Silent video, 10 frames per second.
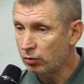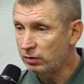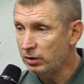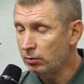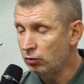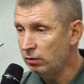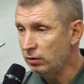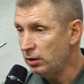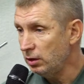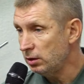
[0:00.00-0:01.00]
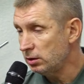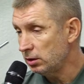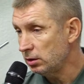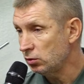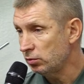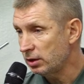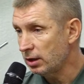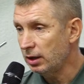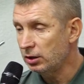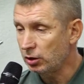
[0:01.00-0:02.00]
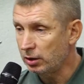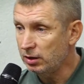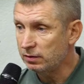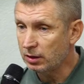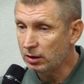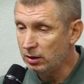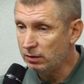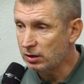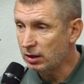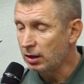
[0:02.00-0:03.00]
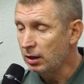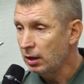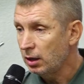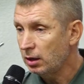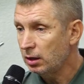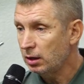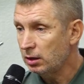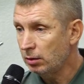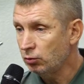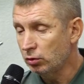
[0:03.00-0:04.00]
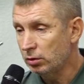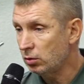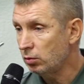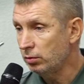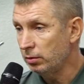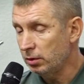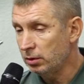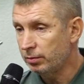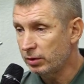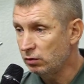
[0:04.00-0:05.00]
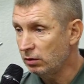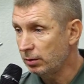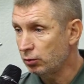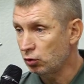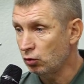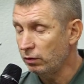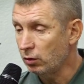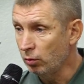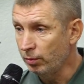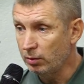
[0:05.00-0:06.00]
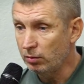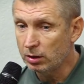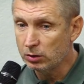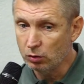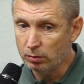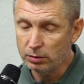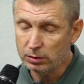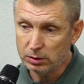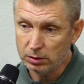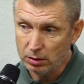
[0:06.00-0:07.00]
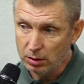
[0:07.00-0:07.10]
where the uh, the combat happened happened uh, and uh, Sumy Chernihiv Kiev regions. The rescue the